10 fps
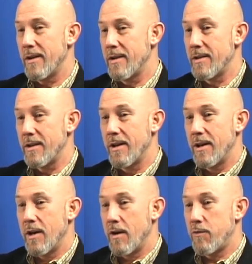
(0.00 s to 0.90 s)
And
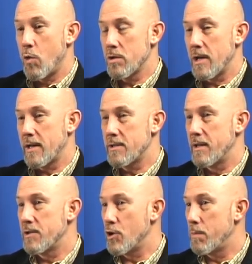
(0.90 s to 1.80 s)
of course, like I
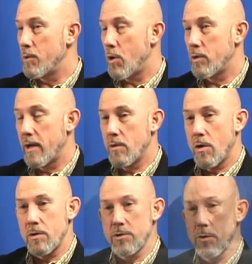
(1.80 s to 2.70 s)
said, it's open all day
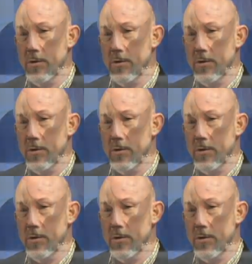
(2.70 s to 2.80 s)
long, so